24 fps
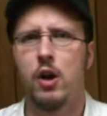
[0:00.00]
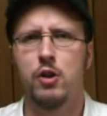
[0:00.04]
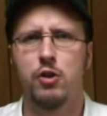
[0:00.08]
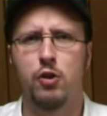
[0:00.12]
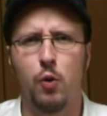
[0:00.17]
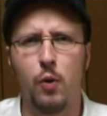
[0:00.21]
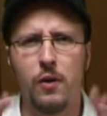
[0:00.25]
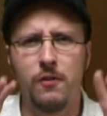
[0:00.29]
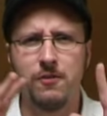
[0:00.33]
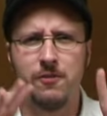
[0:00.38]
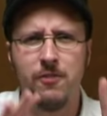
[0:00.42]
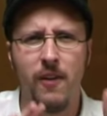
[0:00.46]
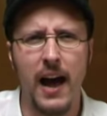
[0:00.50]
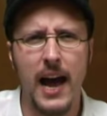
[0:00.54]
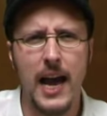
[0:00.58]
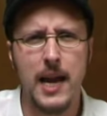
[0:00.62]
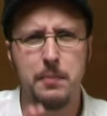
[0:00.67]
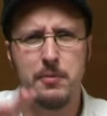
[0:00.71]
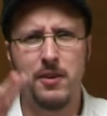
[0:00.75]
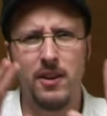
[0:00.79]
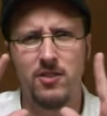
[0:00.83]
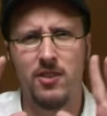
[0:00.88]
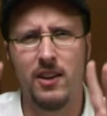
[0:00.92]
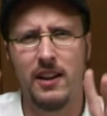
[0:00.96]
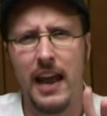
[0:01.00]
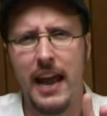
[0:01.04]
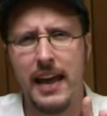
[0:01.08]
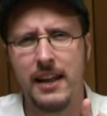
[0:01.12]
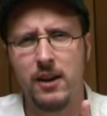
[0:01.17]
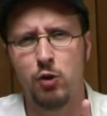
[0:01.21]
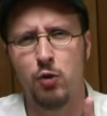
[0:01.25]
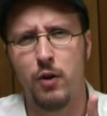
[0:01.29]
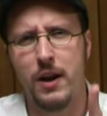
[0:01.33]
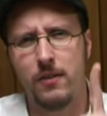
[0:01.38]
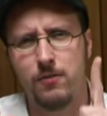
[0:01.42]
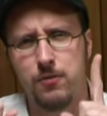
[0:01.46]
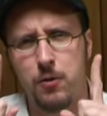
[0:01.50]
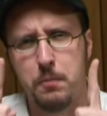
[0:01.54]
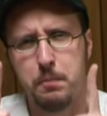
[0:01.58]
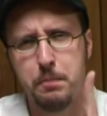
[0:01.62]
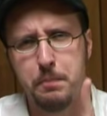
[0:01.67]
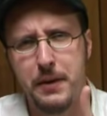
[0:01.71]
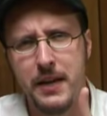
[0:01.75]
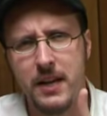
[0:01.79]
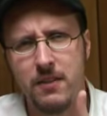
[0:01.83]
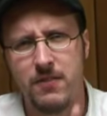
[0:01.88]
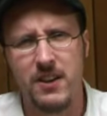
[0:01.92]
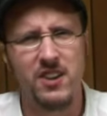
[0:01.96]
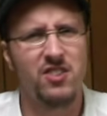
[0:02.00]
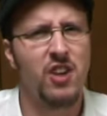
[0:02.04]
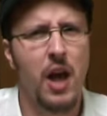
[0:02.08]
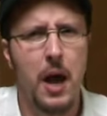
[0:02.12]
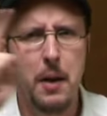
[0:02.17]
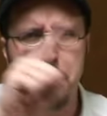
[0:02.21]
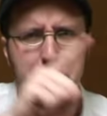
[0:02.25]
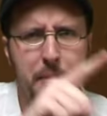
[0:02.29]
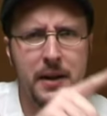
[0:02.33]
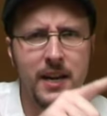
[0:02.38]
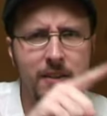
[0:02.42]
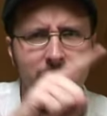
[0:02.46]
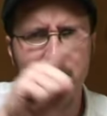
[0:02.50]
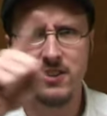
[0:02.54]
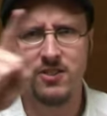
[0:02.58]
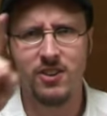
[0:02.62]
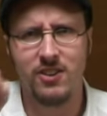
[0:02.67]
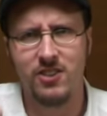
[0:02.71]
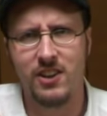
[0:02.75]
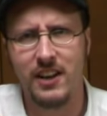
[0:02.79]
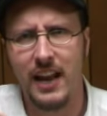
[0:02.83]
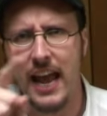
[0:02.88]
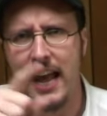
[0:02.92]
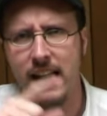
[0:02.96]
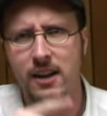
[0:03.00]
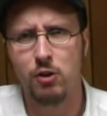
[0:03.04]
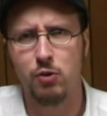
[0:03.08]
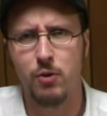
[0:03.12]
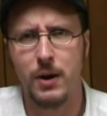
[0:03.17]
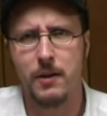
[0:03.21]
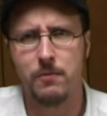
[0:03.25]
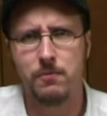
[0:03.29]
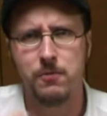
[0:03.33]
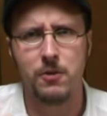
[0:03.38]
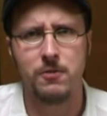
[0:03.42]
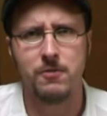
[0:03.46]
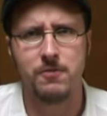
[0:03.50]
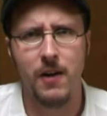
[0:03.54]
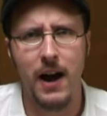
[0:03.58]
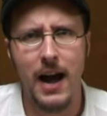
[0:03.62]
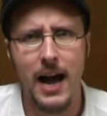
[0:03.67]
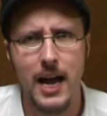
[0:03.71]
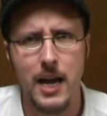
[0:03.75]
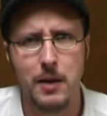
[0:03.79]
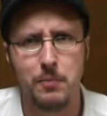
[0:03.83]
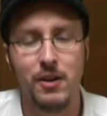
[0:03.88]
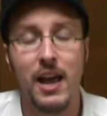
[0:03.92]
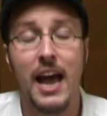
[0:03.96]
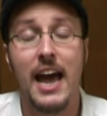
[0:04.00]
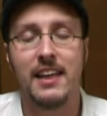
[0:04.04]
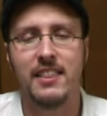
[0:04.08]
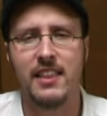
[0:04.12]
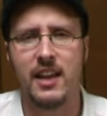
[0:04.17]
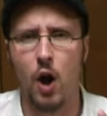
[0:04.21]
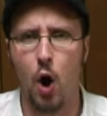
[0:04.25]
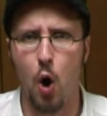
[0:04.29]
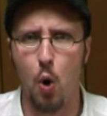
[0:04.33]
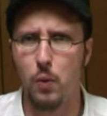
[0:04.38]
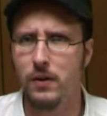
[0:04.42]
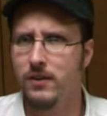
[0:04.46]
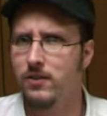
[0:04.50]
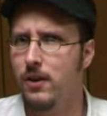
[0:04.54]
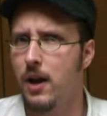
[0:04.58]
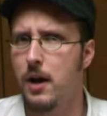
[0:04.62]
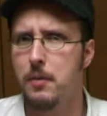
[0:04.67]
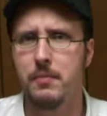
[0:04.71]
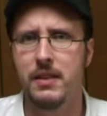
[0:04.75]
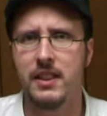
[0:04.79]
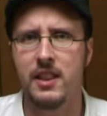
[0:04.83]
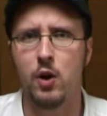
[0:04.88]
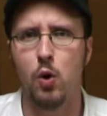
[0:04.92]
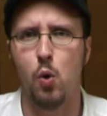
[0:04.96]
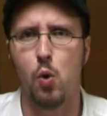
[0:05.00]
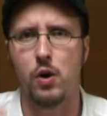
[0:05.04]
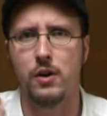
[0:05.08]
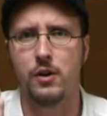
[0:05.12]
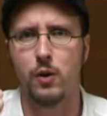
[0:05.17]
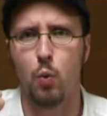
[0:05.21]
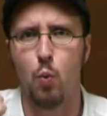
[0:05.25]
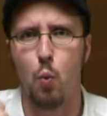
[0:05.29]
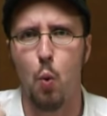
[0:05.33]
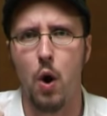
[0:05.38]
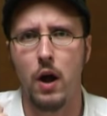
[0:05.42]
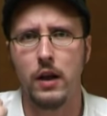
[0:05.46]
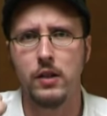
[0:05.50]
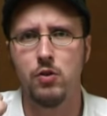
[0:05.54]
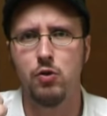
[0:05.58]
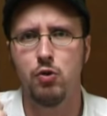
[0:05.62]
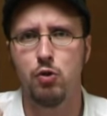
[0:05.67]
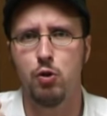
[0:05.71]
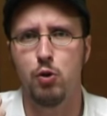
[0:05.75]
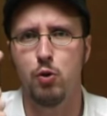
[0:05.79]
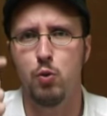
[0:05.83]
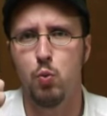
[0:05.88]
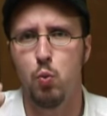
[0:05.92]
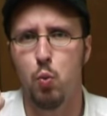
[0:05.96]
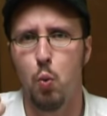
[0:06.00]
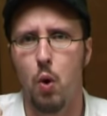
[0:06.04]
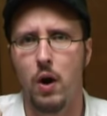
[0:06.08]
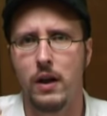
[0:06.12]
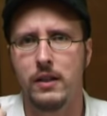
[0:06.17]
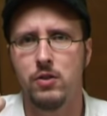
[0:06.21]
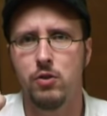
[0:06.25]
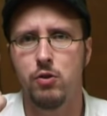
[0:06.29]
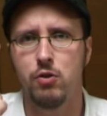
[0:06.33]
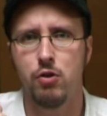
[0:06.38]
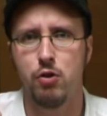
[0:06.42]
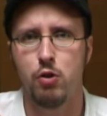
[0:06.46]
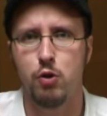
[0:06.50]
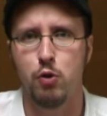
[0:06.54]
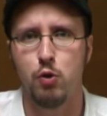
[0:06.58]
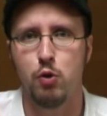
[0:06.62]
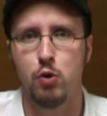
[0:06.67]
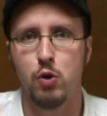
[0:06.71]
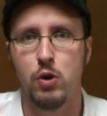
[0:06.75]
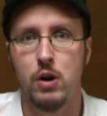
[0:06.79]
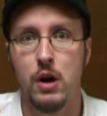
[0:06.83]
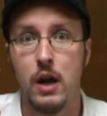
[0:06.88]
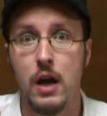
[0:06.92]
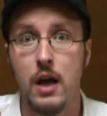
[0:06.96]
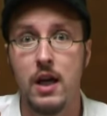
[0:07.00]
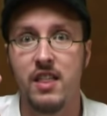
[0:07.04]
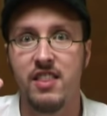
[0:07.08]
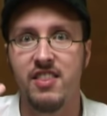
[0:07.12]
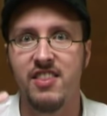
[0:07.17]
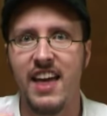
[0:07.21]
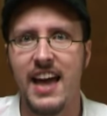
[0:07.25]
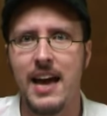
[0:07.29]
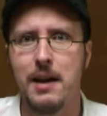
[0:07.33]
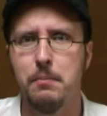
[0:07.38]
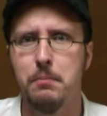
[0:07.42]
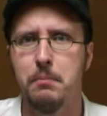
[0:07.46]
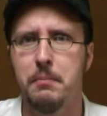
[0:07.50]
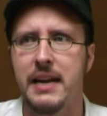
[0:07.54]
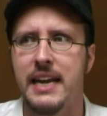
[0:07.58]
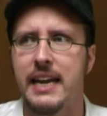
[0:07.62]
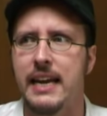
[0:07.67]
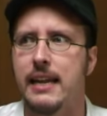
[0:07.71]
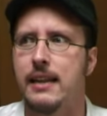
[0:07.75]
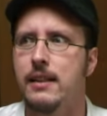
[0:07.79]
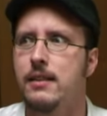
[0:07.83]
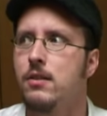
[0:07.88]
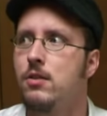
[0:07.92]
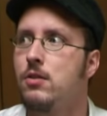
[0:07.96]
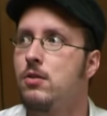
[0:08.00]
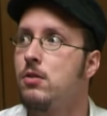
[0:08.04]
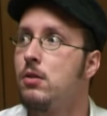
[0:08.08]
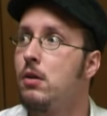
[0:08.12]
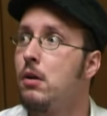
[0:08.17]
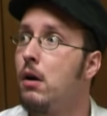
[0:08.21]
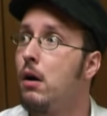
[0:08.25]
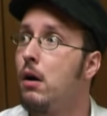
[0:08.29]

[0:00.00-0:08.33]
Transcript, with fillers: So if Vibes is an anagram for Beavis, Beavis is an anagram for Vibes, and they always come in the order one, two, one, two, that means...